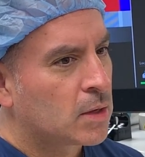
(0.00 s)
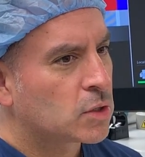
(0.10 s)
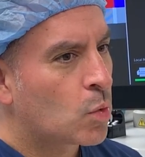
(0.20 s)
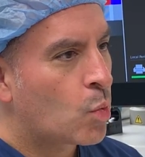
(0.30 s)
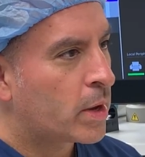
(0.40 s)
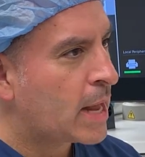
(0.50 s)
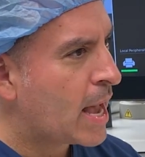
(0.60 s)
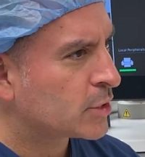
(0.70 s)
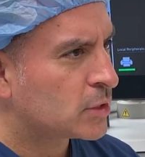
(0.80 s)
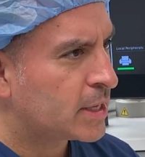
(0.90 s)
So what
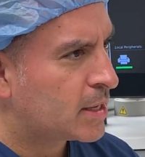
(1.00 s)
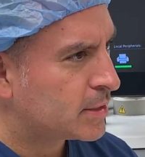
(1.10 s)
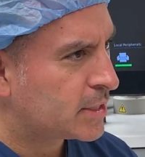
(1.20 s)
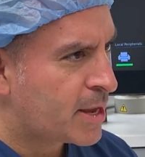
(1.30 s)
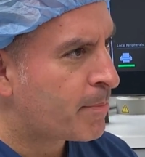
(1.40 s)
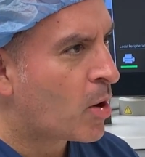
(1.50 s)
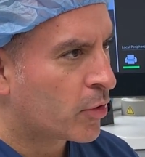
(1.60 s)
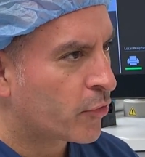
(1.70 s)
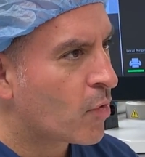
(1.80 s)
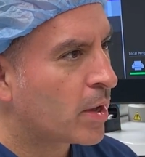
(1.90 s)
actually is hip
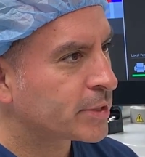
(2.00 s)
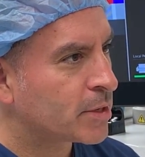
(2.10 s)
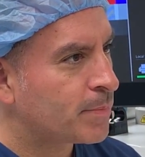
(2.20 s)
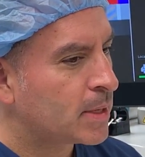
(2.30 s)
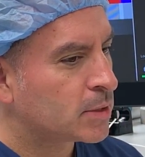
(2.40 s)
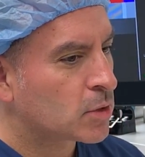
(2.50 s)
arthroscopy?